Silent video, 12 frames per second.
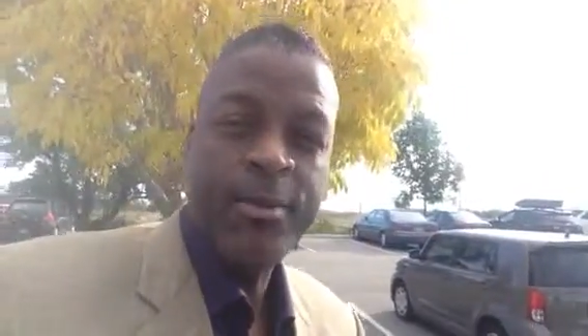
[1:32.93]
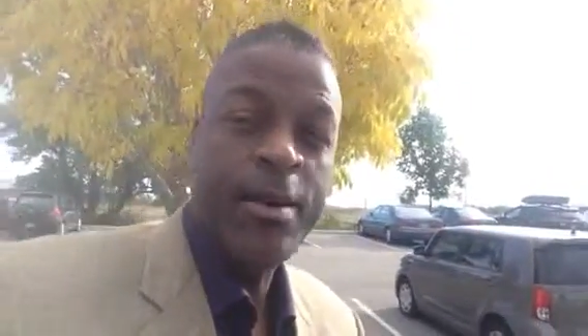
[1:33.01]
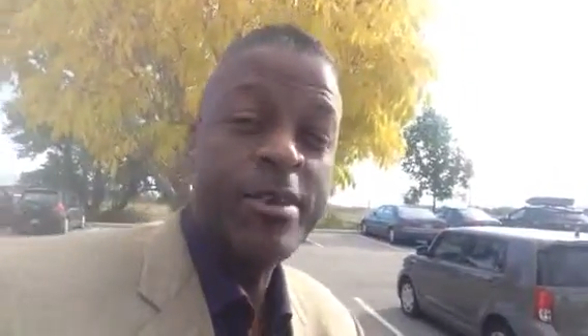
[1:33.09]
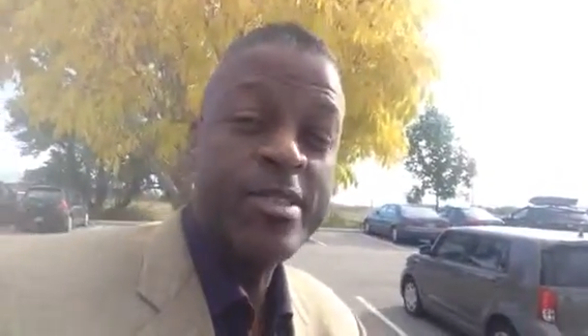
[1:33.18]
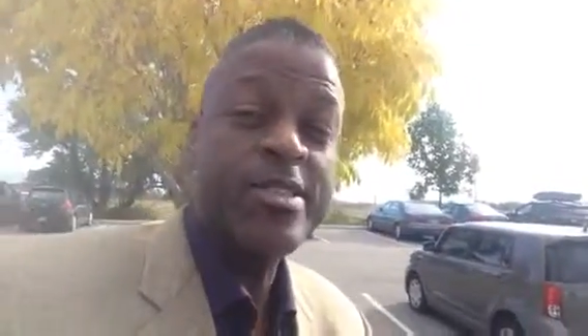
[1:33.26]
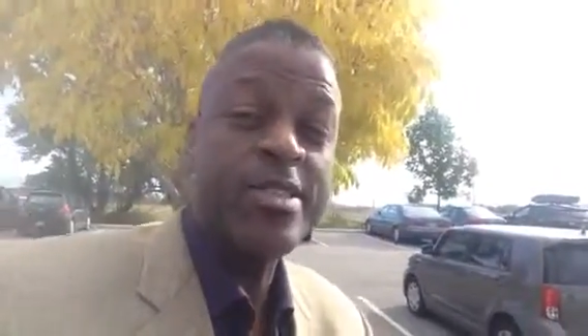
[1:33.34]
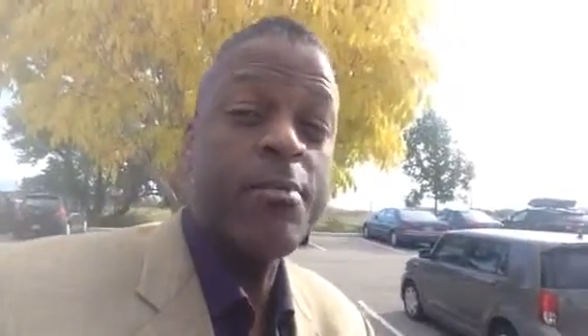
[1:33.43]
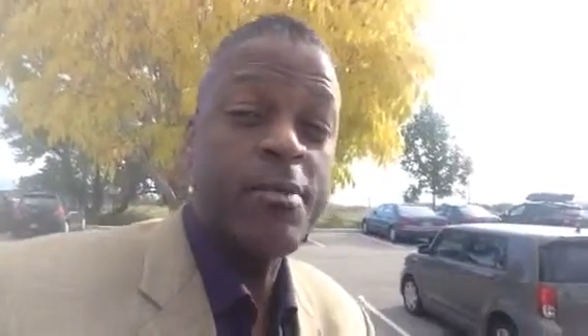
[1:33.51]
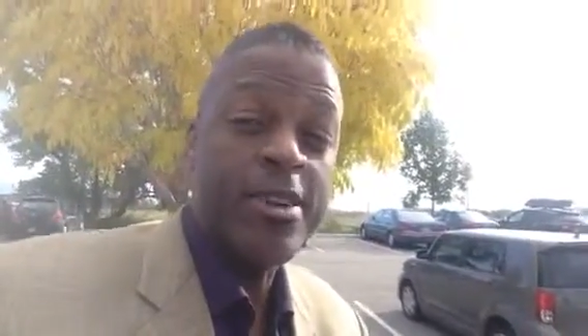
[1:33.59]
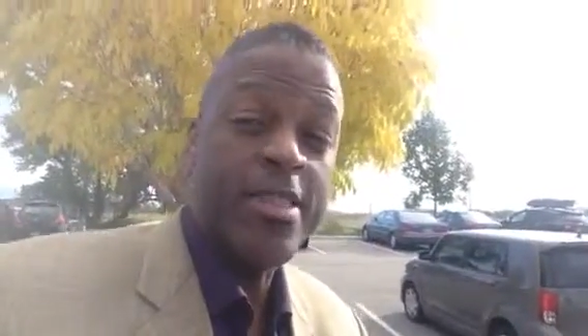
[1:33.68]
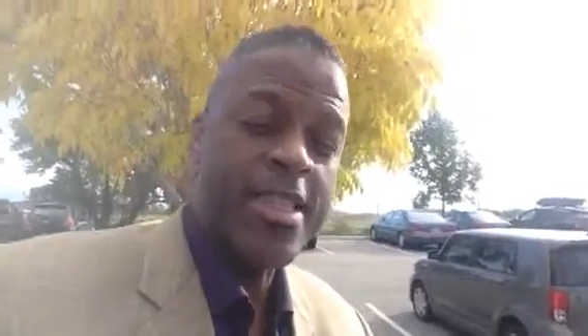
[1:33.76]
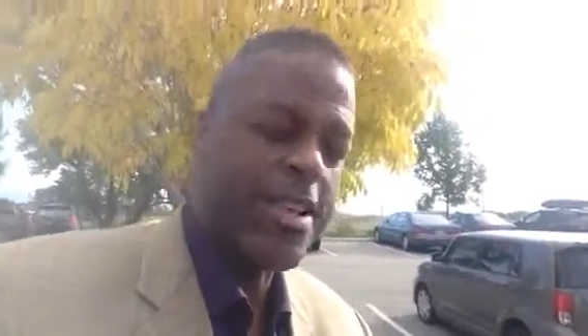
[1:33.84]
maybe it's
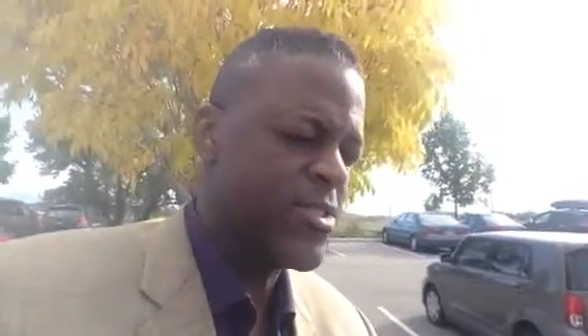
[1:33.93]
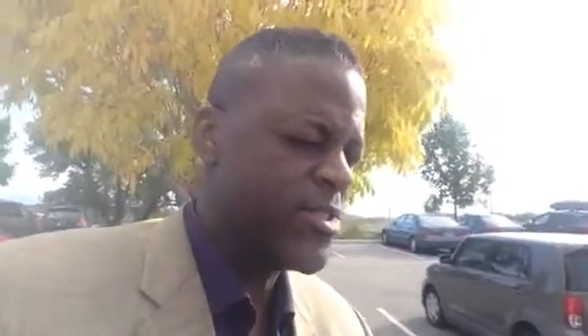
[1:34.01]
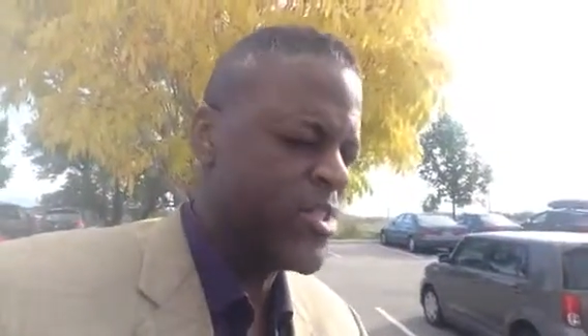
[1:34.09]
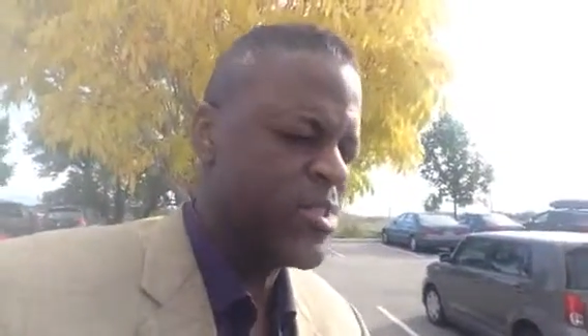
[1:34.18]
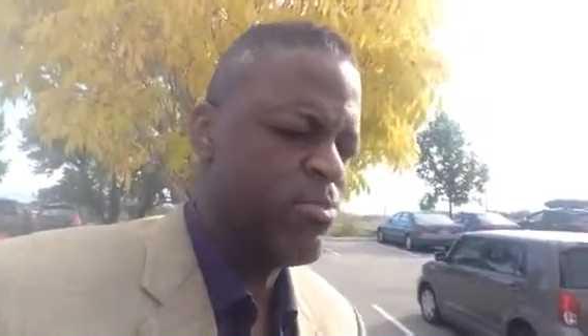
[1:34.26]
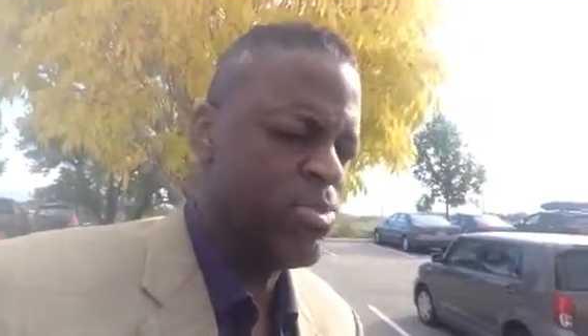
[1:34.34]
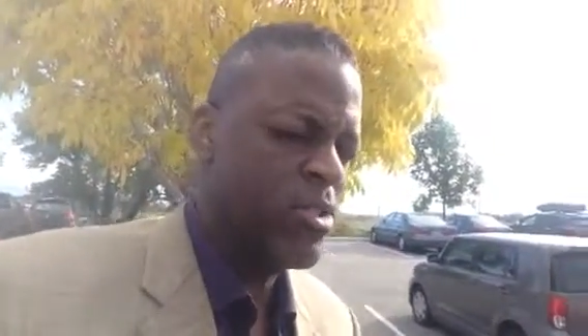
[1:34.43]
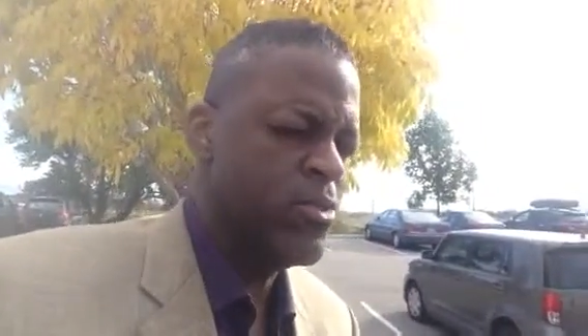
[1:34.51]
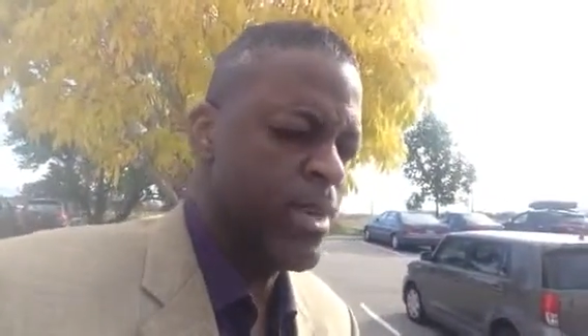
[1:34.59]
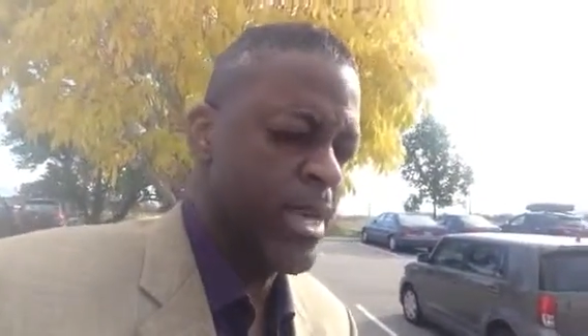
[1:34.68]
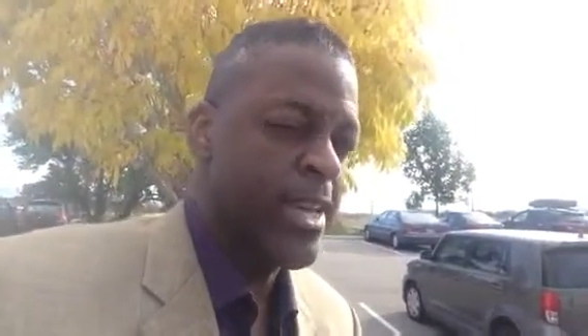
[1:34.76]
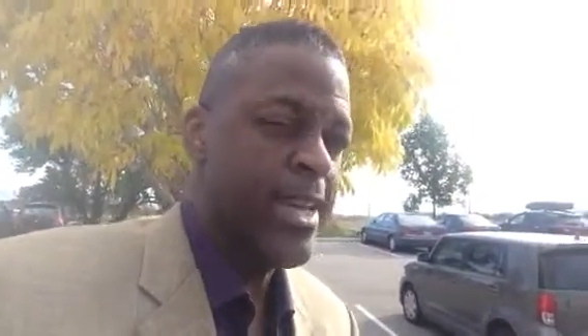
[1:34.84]
summer and things are just
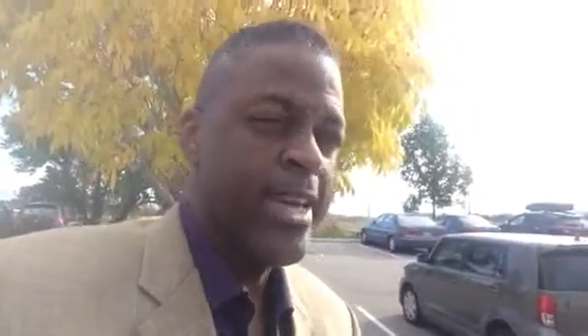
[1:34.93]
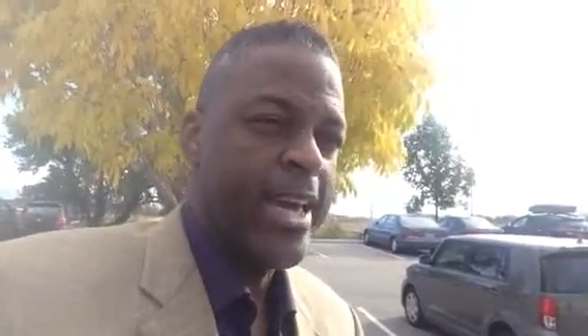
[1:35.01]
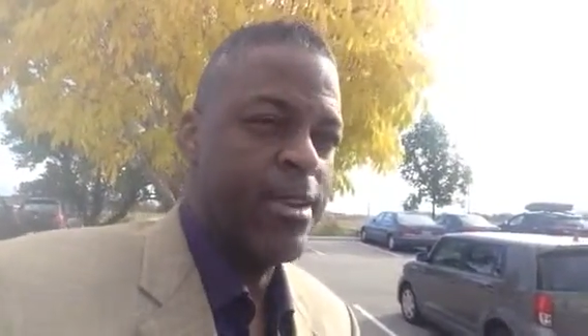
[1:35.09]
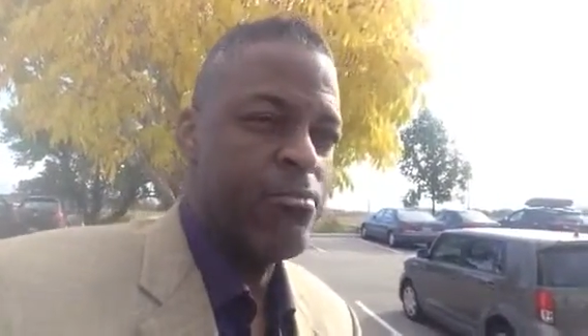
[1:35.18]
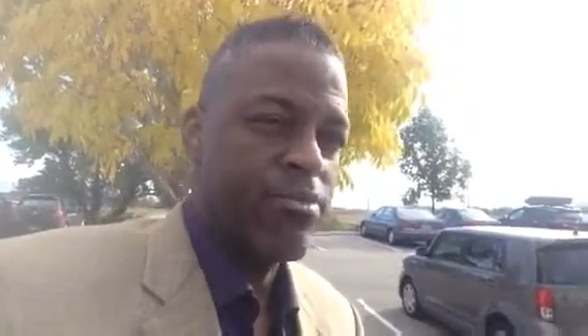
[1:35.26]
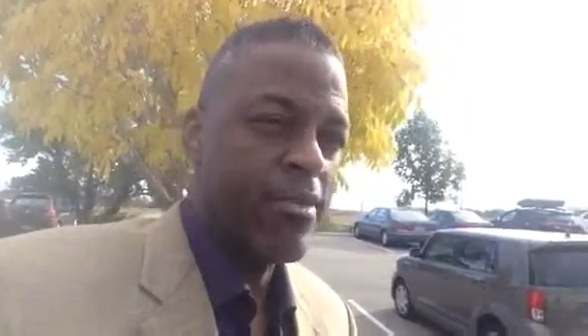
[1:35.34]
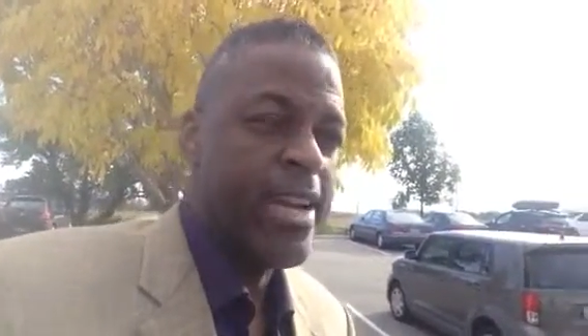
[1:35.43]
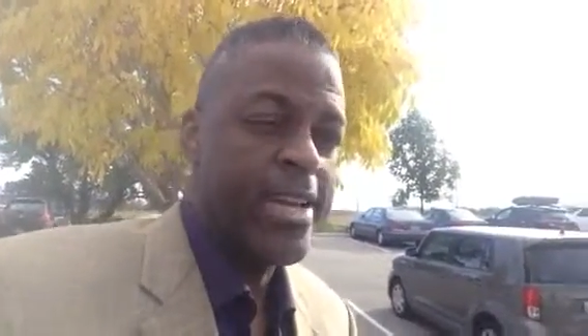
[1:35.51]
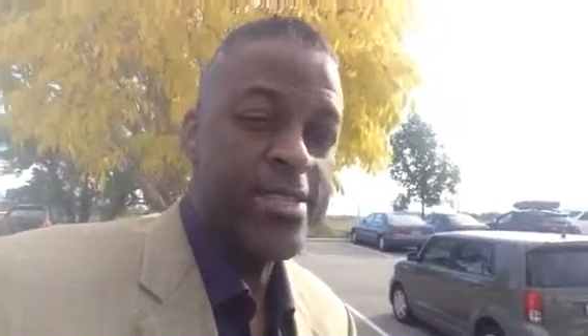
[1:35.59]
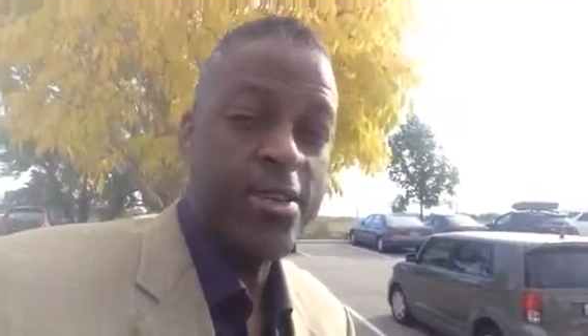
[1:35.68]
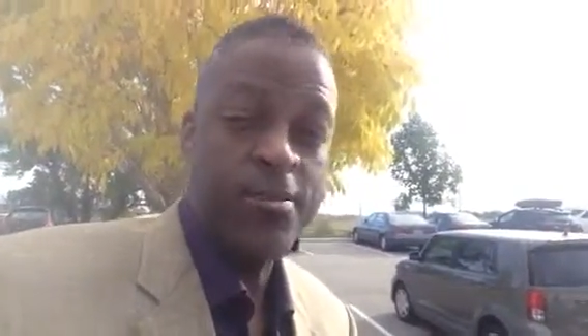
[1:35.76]
blooming and bright,